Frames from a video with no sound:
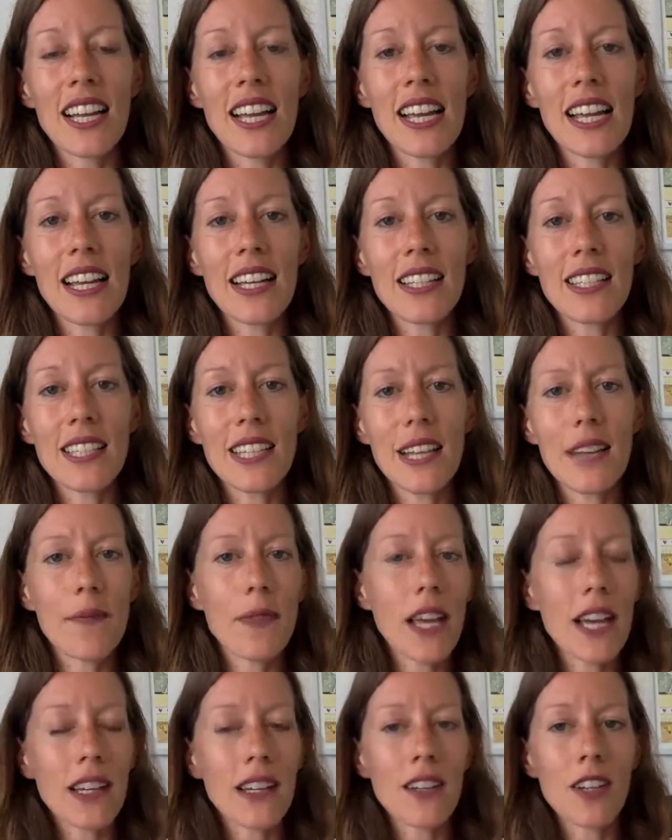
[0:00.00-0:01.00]
and um,
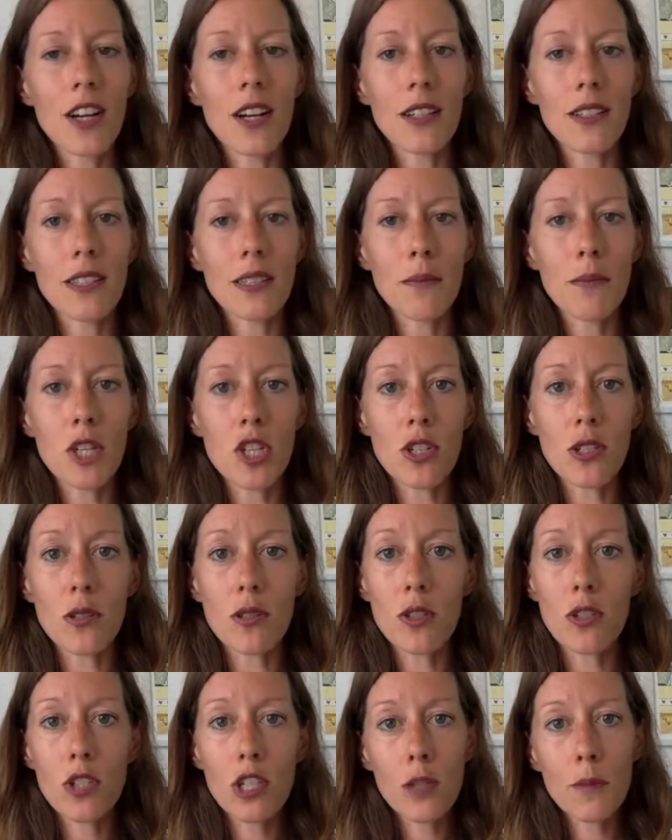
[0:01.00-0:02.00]
that can cause some issues
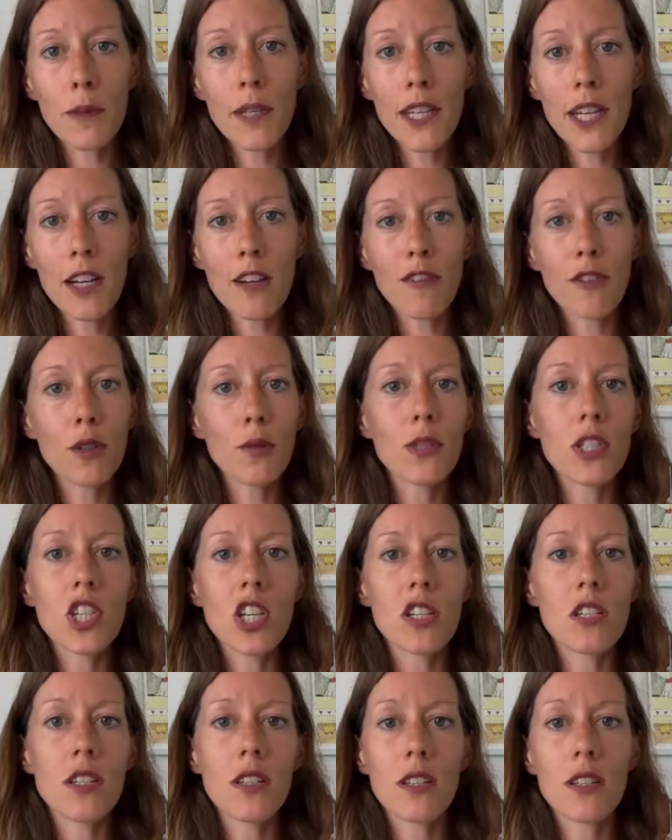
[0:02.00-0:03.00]
so just be careful with
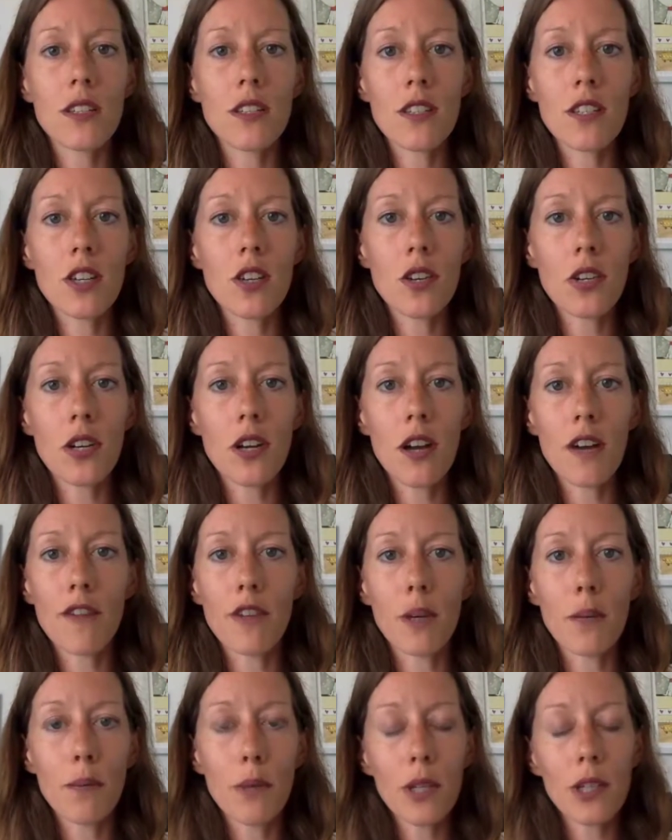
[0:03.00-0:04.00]
changing the interior of
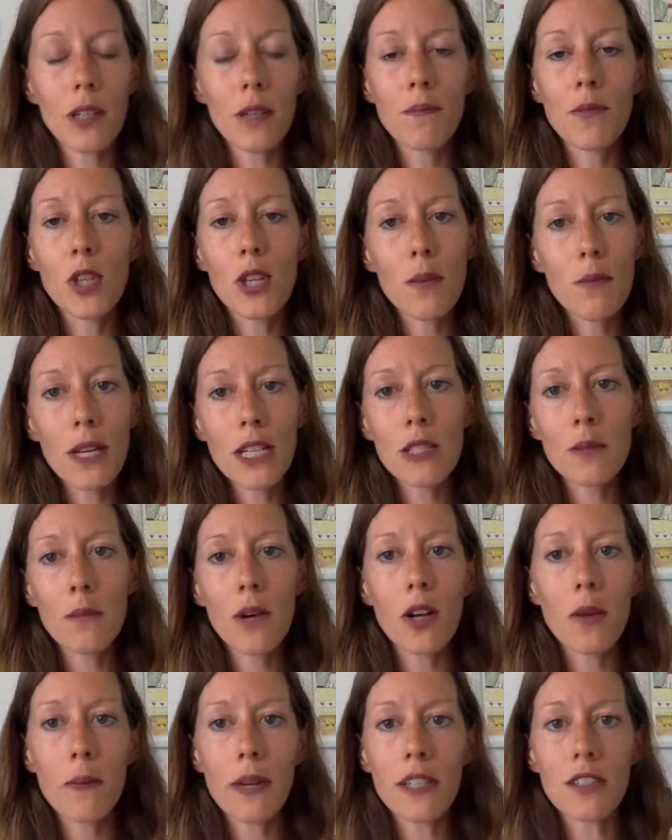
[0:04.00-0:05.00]
your book you can make
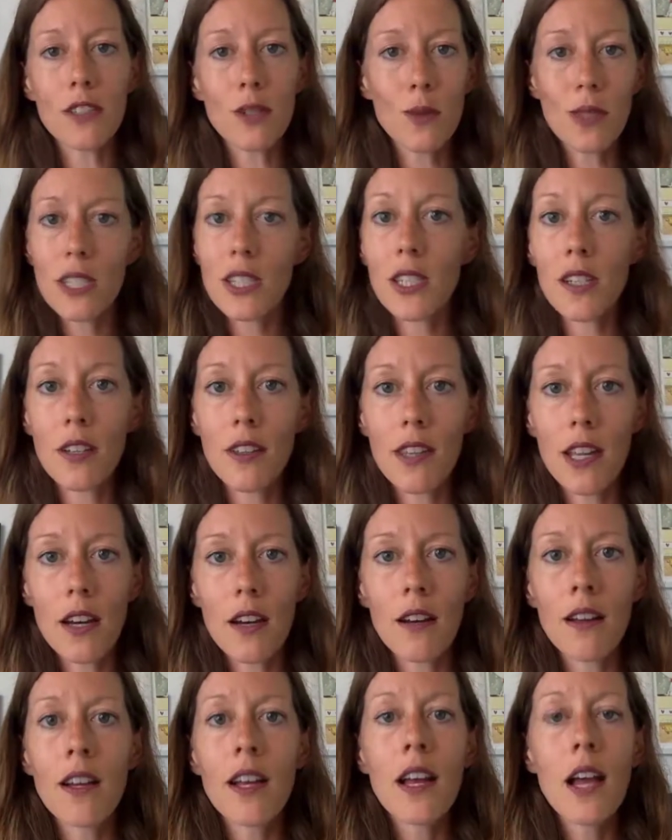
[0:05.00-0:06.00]
small minor tweaks here and
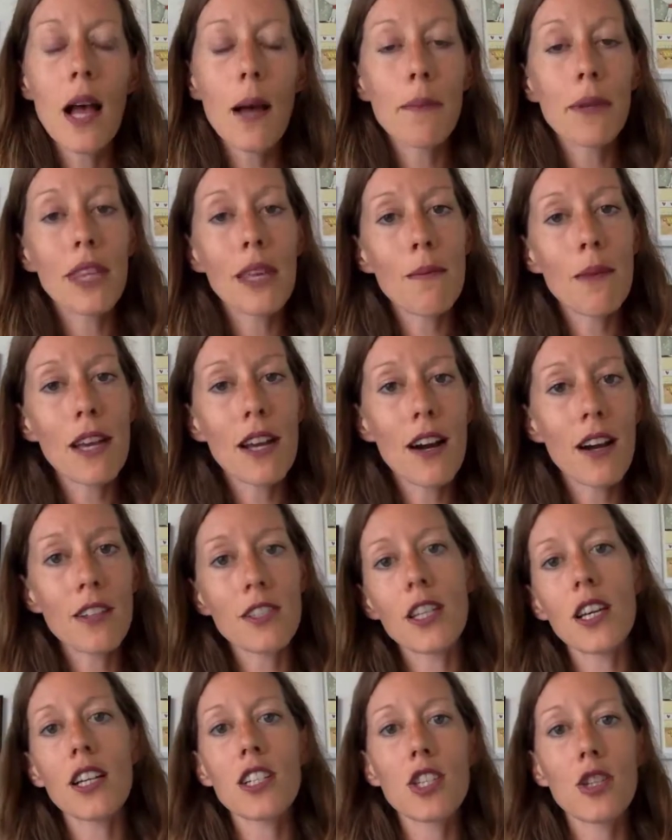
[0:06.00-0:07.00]
there but they may
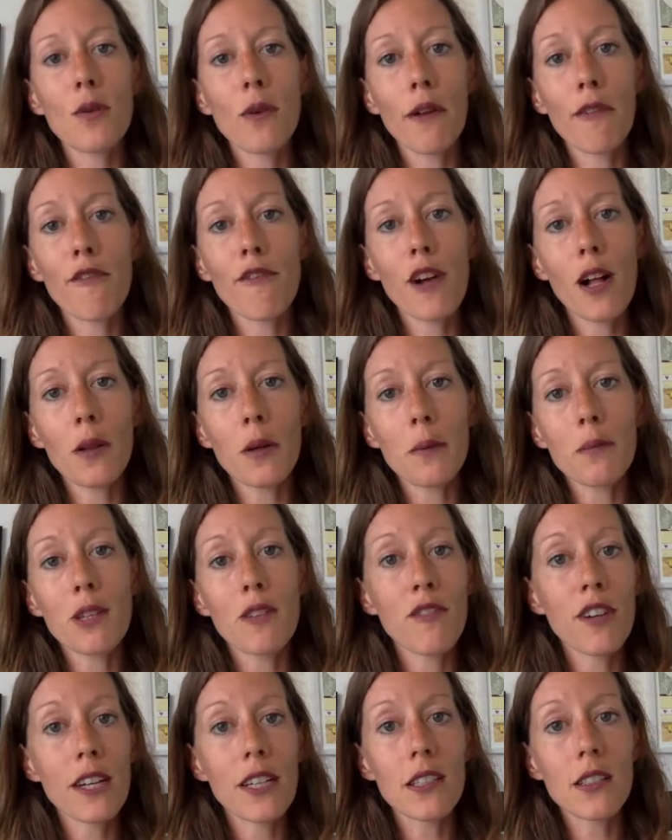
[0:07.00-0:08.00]
contact you and follow up to
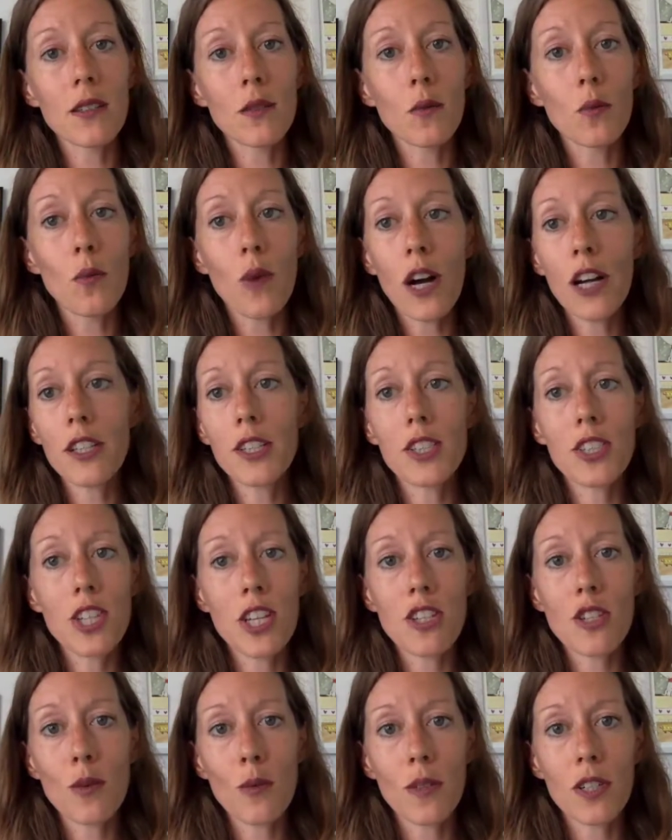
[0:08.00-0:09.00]
find out why you're
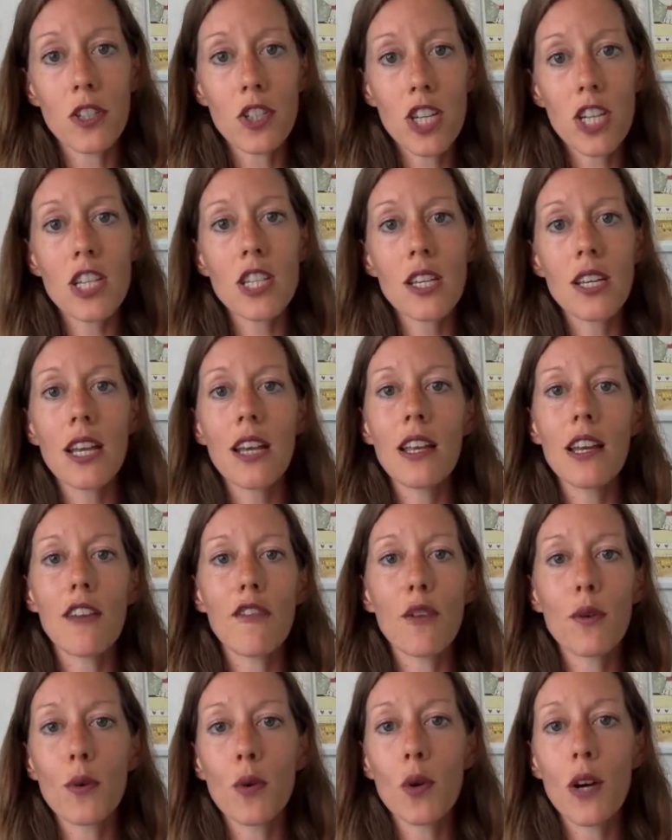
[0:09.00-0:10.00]
changing what you're changing and
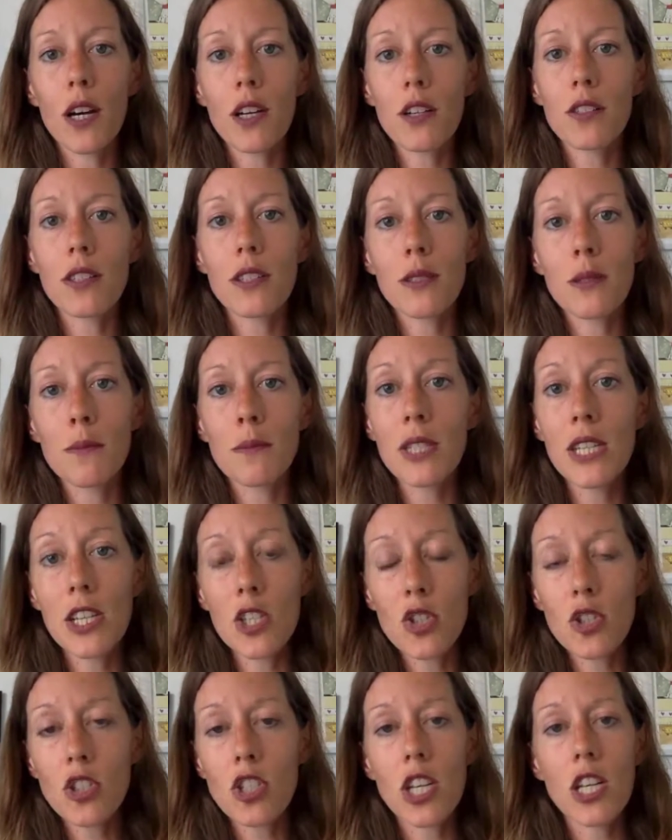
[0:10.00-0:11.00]
if it requires a
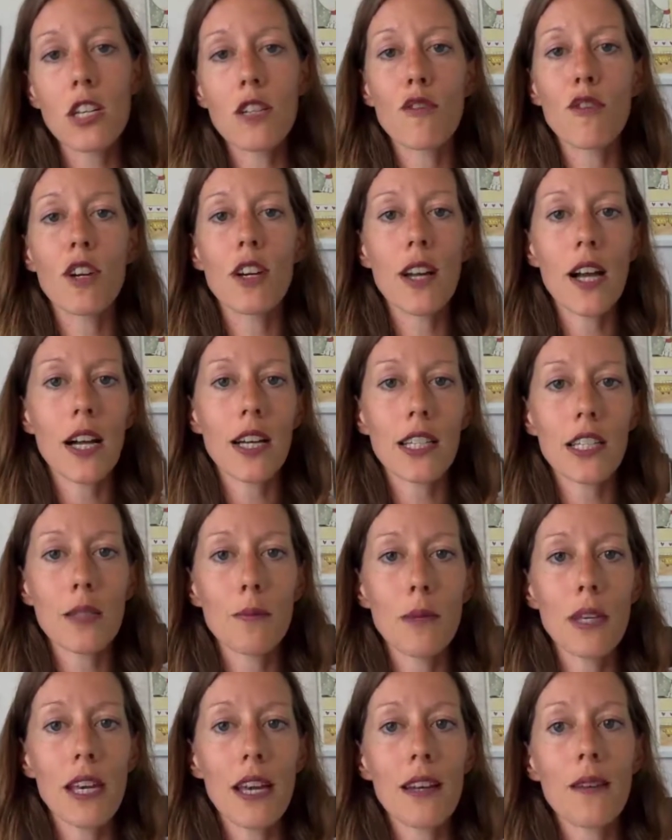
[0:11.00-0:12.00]
substantial change for an
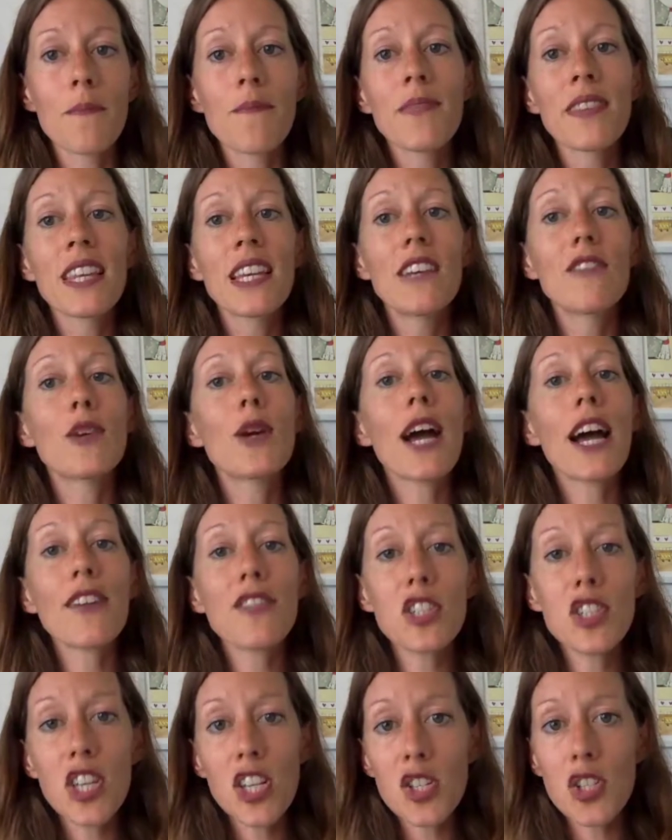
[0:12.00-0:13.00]
isbn if you have
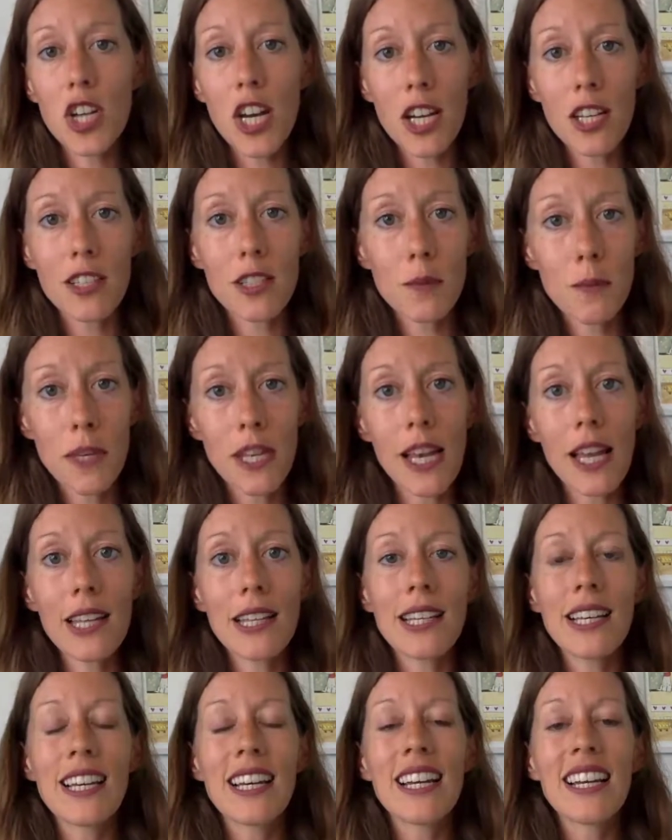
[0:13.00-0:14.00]
to change your
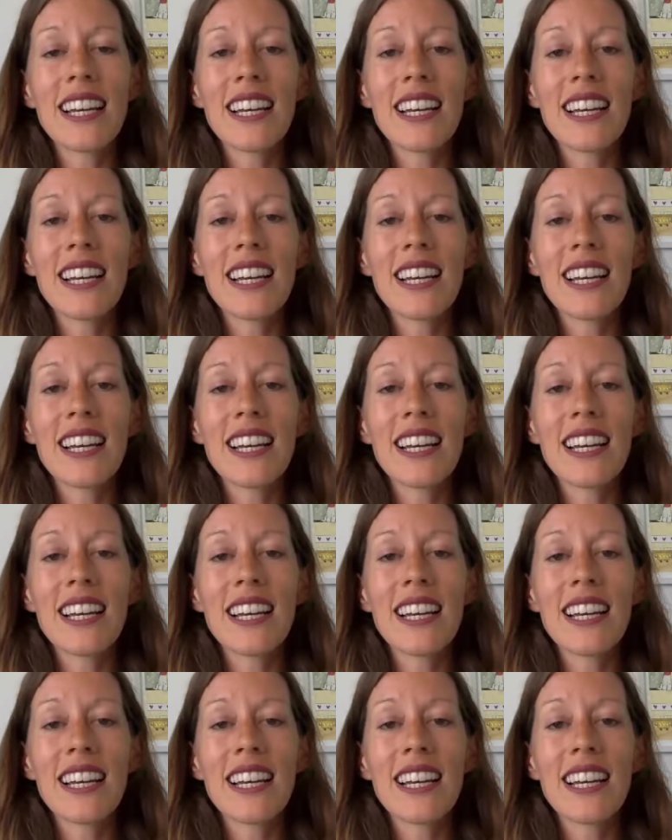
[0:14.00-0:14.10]
isbn